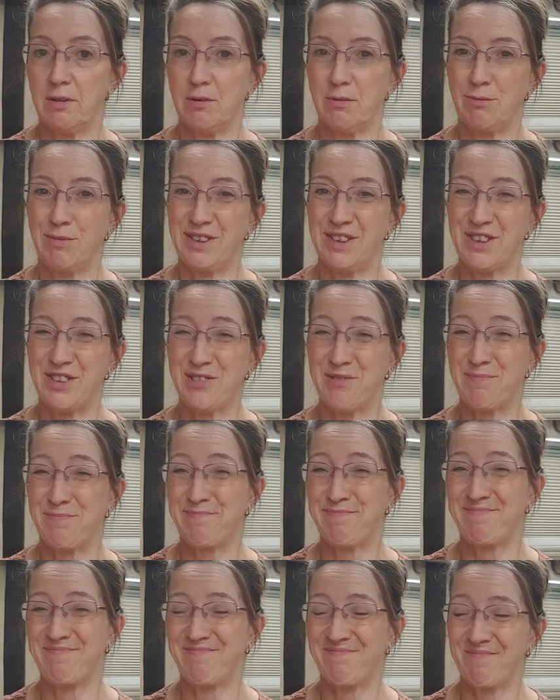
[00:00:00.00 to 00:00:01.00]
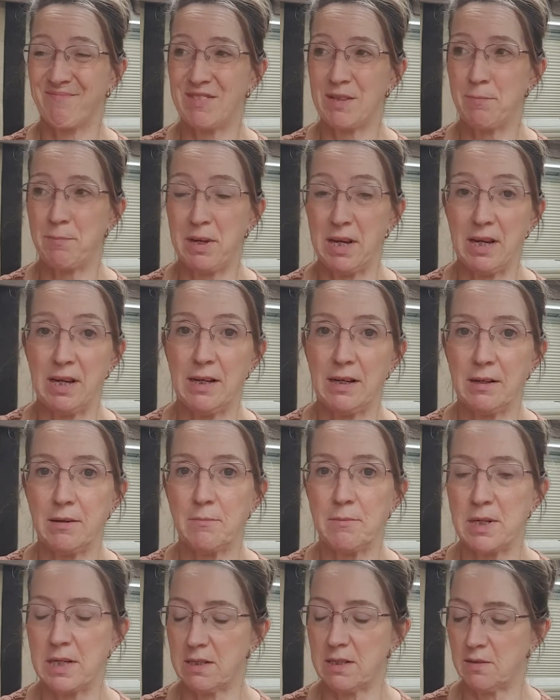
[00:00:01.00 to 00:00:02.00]
which is a bit hit
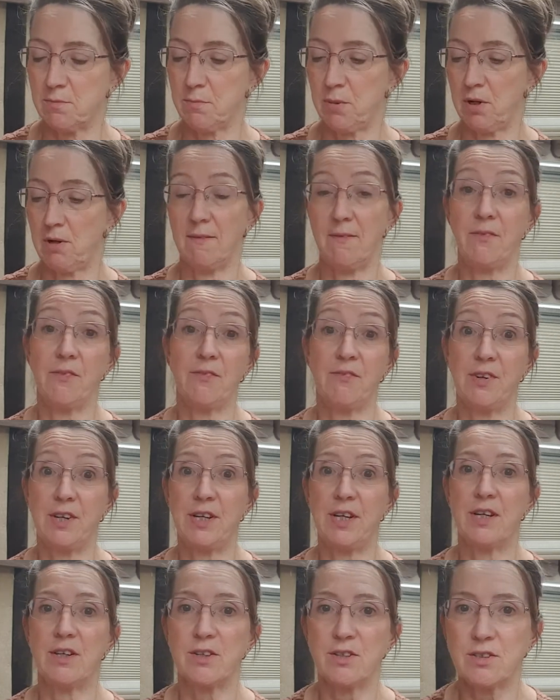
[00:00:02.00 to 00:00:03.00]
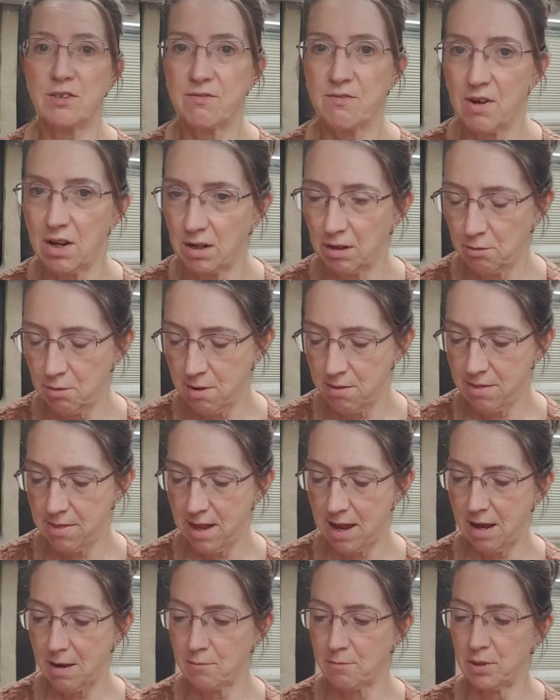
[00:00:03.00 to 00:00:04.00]
and miss, but video to follow on
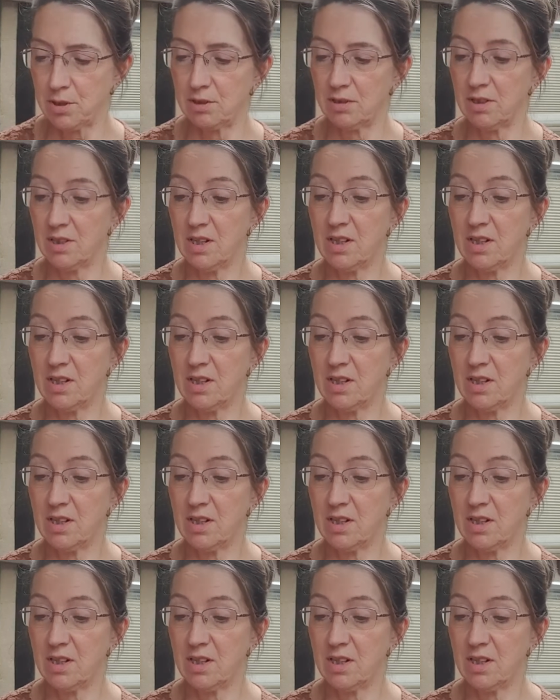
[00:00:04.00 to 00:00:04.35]
that. But